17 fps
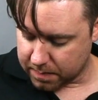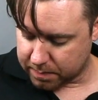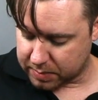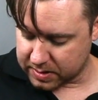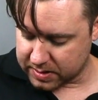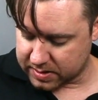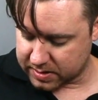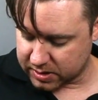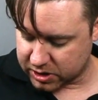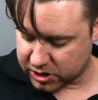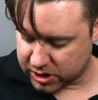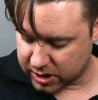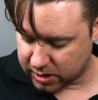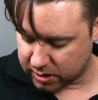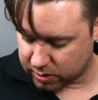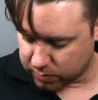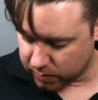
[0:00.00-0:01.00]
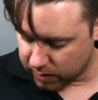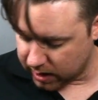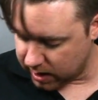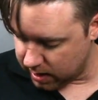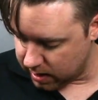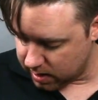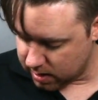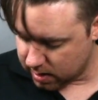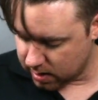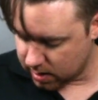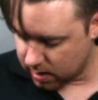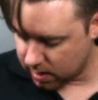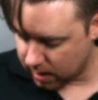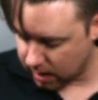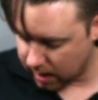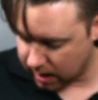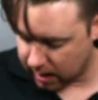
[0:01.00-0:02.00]
position 3,
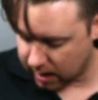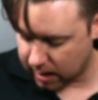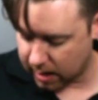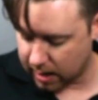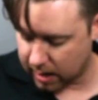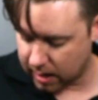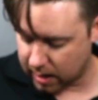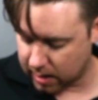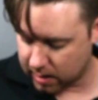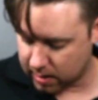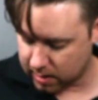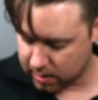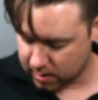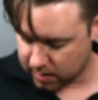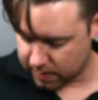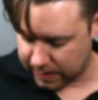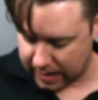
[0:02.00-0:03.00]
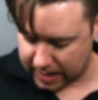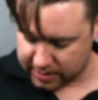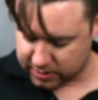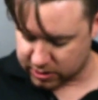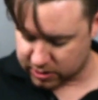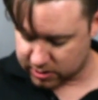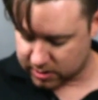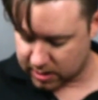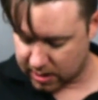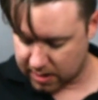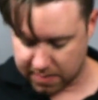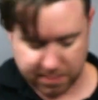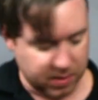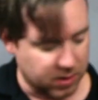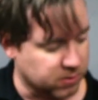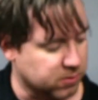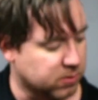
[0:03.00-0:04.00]
and that is just the
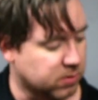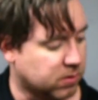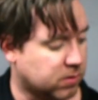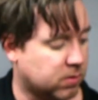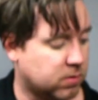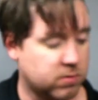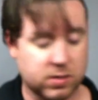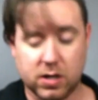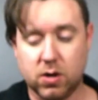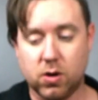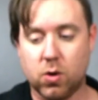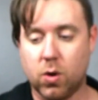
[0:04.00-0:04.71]
middle single